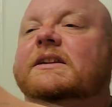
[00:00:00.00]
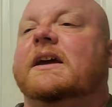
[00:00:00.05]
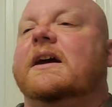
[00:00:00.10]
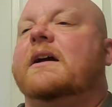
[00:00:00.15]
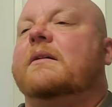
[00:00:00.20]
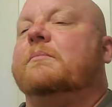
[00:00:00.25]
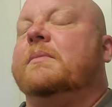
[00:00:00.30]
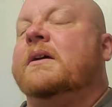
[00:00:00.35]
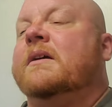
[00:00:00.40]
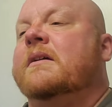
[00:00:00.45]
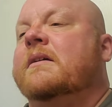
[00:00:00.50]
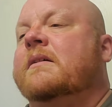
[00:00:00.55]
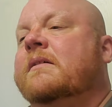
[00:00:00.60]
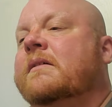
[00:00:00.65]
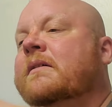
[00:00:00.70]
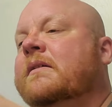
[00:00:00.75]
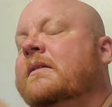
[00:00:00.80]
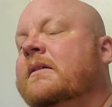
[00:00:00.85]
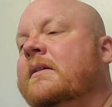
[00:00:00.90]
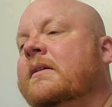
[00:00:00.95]
time.
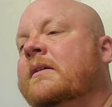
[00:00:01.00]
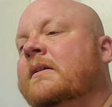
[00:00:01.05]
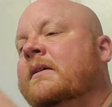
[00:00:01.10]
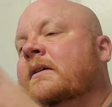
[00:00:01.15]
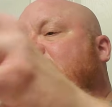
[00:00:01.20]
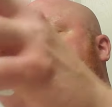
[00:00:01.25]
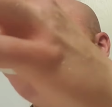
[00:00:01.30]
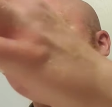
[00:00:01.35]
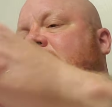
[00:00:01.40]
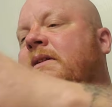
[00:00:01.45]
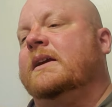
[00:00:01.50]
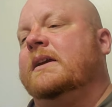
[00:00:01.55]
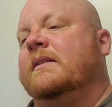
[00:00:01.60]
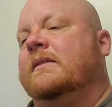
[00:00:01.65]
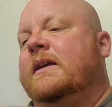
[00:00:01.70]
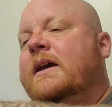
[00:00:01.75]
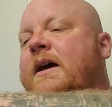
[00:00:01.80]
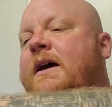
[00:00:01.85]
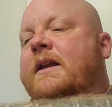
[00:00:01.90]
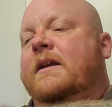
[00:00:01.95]
Take
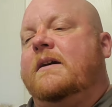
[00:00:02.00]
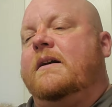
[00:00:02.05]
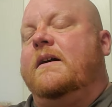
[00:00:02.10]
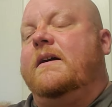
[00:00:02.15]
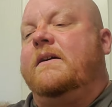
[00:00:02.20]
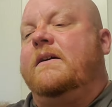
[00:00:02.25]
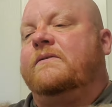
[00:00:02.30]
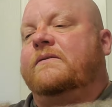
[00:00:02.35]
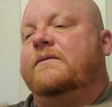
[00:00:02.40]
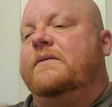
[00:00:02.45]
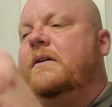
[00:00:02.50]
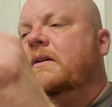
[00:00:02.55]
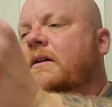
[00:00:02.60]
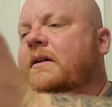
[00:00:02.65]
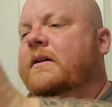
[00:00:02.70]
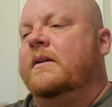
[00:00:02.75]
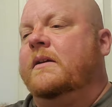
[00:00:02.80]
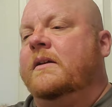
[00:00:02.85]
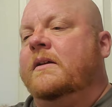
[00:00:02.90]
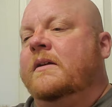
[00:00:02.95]
that off.
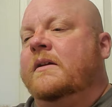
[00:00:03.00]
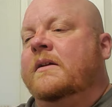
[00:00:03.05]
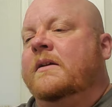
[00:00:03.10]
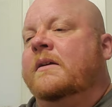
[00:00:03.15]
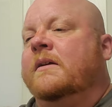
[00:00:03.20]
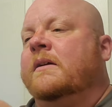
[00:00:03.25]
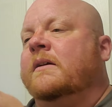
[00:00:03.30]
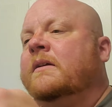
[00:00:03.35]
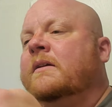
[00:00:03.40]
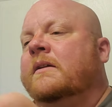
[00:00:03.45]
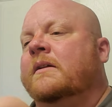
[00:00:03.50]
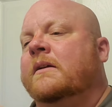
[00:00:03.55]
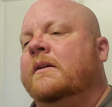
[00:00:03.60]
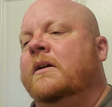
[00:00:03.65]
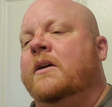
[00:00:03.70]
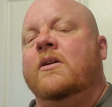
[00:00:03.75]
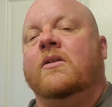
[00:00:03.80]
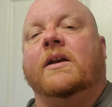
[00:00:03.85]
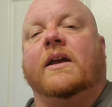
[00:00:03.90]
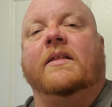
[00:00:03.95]

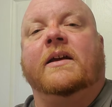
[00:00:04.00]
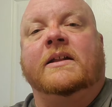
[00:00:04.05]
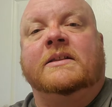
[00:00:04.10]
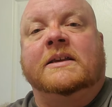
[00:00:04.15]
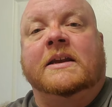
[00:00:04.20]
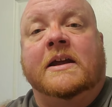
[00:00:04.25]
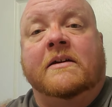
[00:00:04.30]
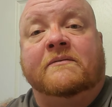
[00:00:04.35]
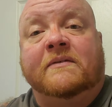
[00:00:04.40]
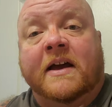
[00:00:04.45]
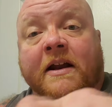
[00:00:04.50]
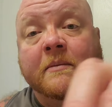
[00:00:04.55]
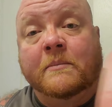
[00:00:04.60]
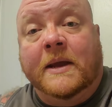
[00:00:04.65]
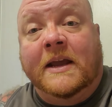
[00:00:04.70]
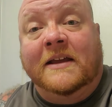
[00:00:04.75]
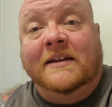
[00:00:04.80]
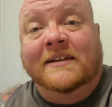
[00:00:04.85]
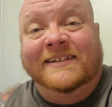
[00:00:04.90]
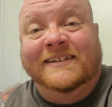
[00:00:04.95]
Okay, that's enough out of
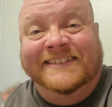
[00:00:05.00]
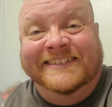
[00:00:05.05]
me.